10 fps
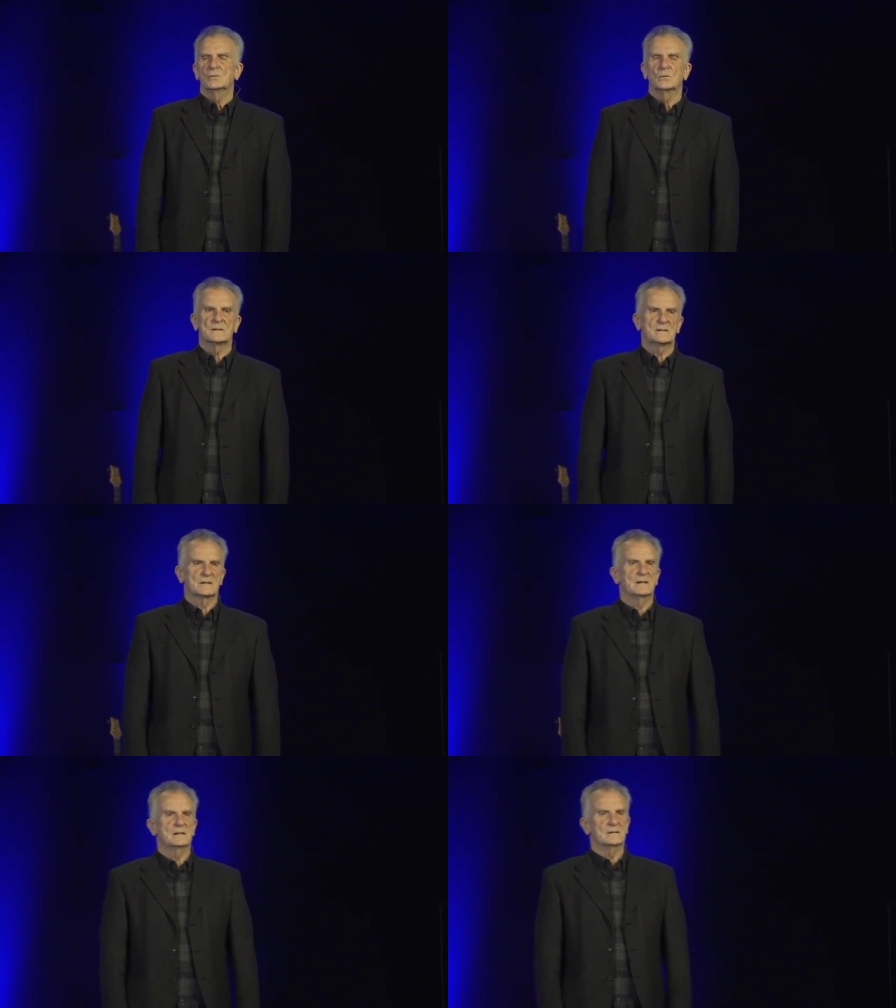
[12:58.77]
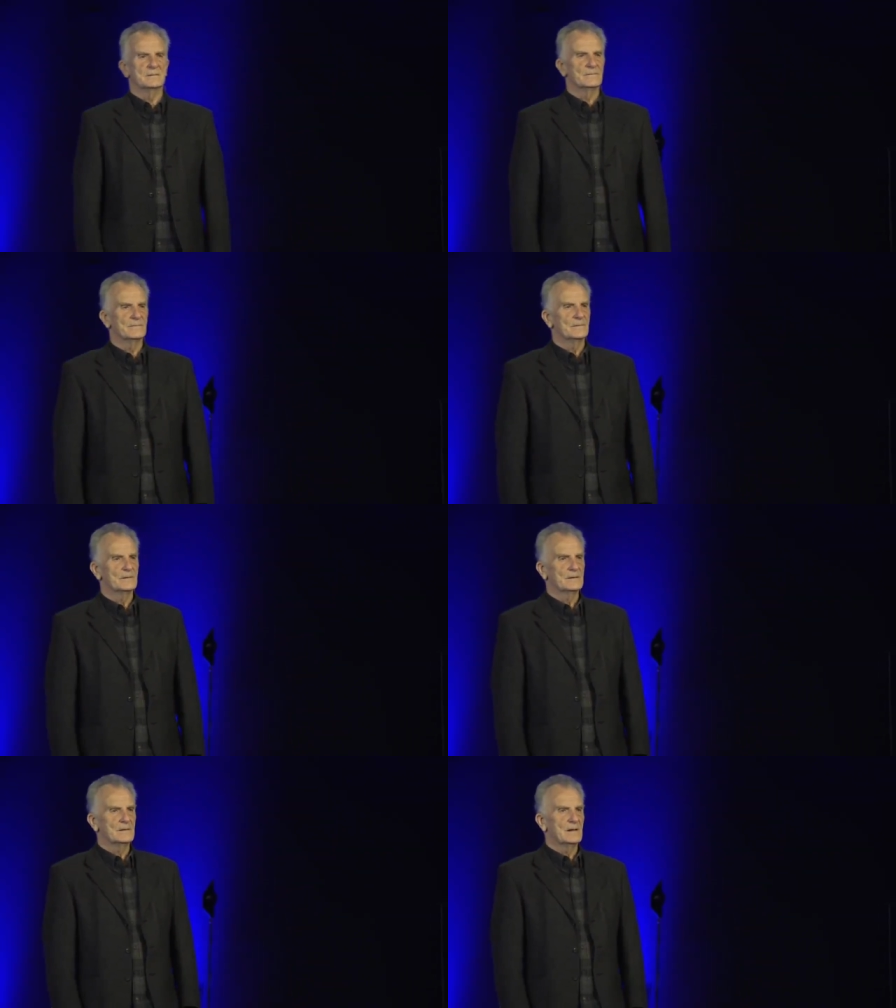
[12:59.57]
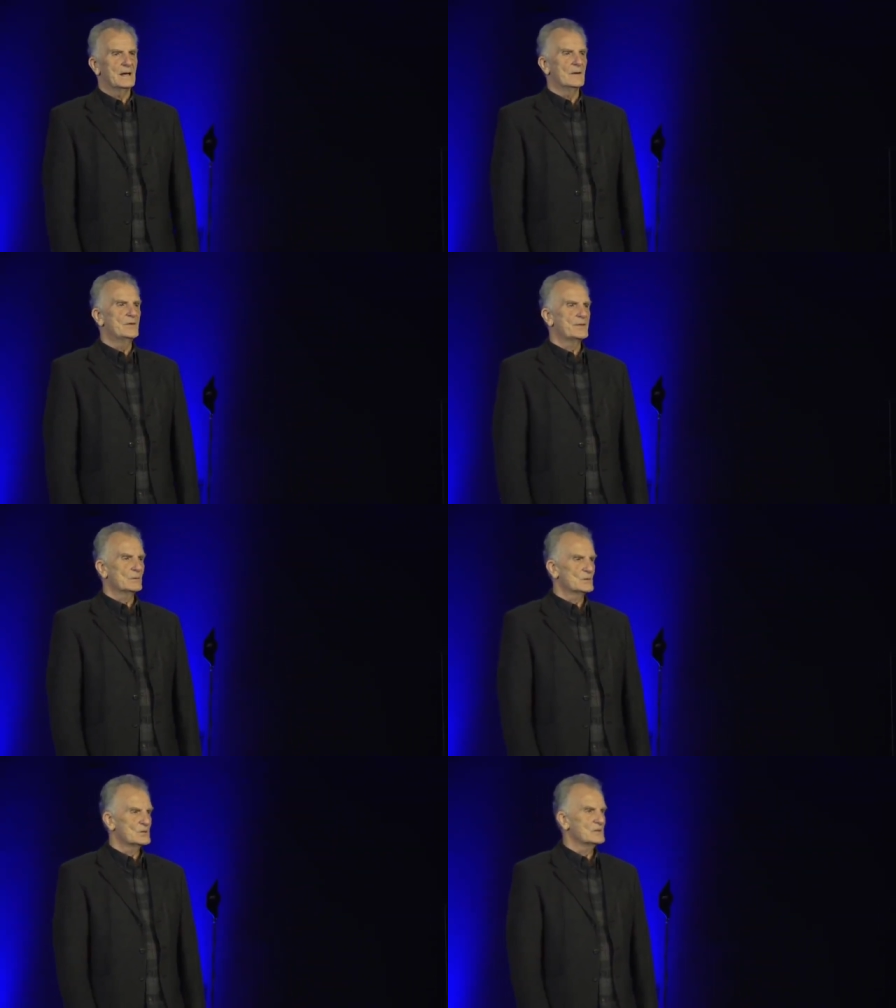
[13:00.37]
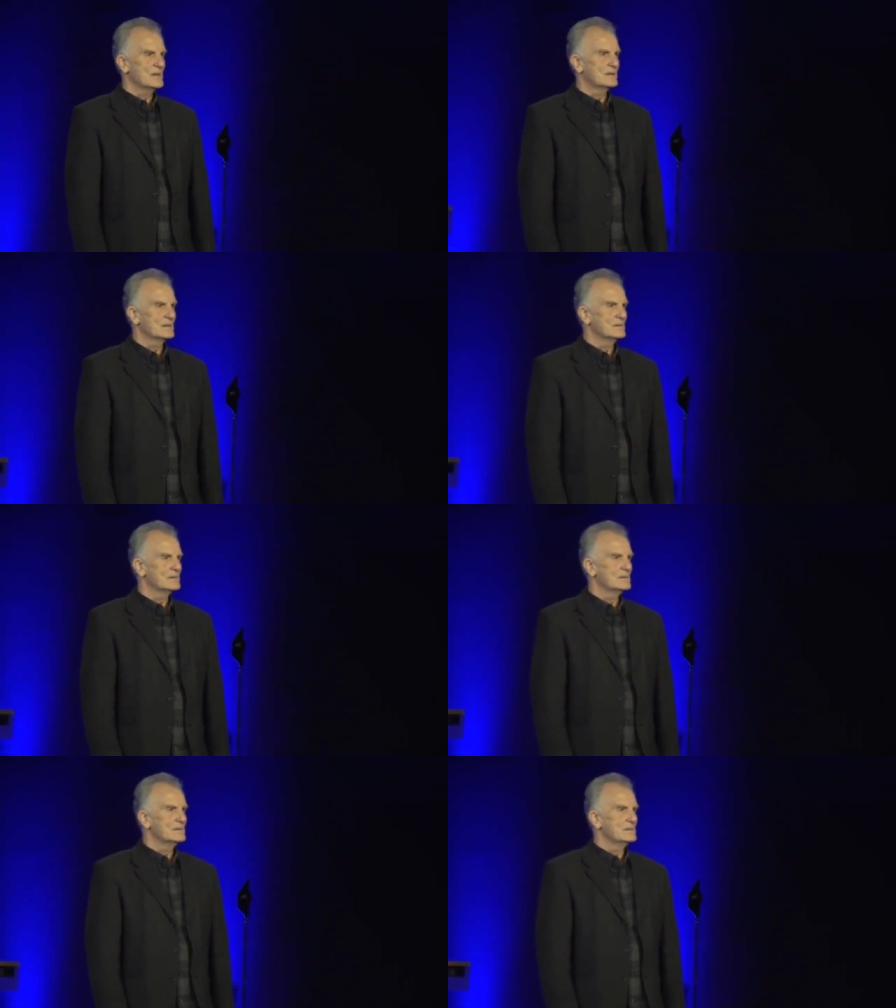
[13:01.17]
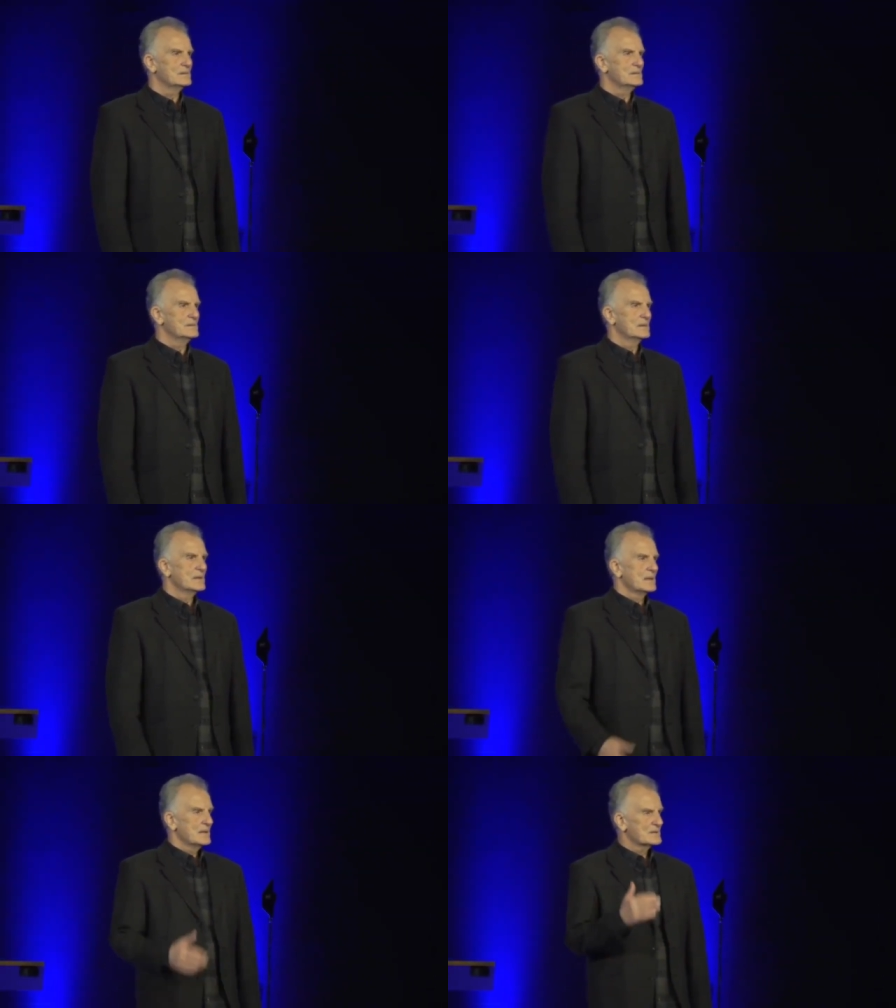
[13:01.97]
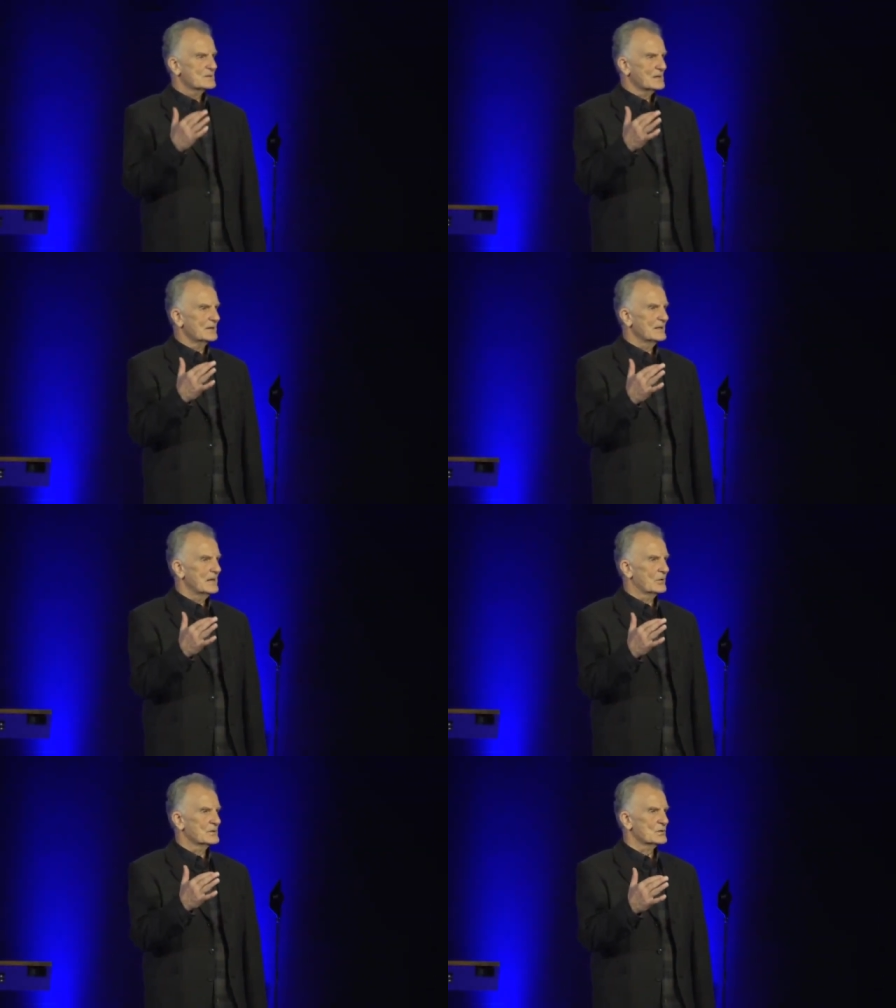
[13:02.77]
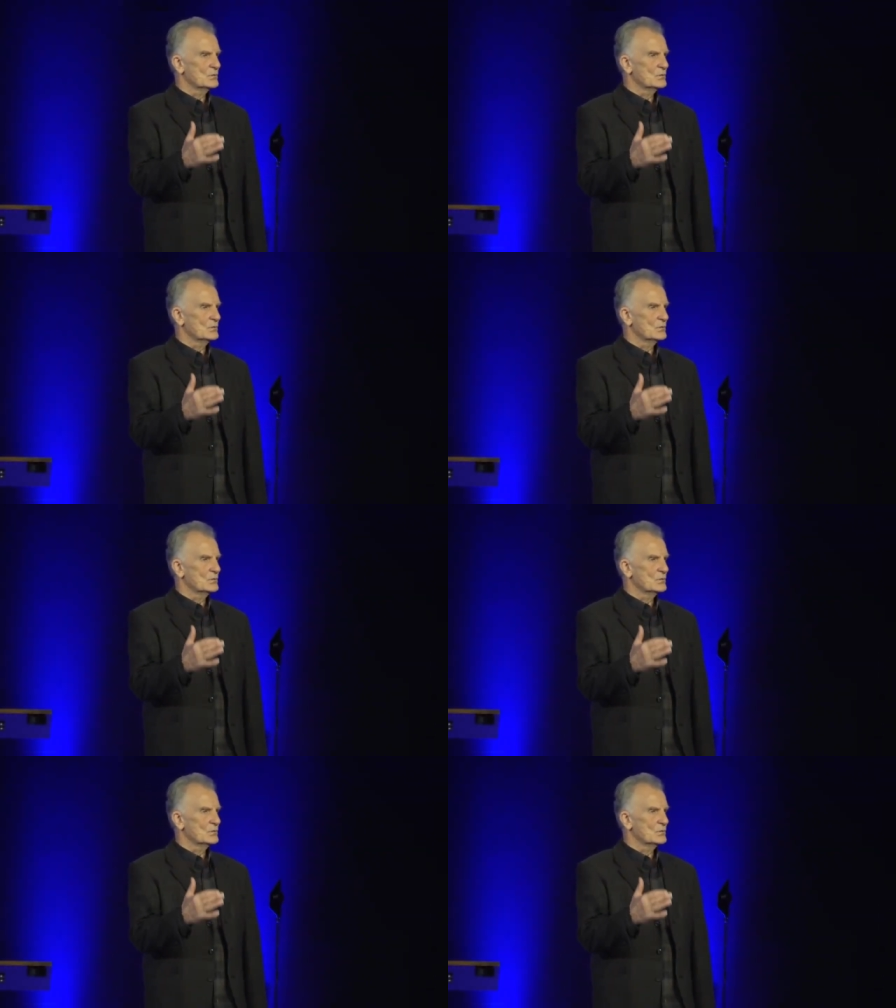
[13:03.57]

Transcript: once again, everything was shaken. It started out as a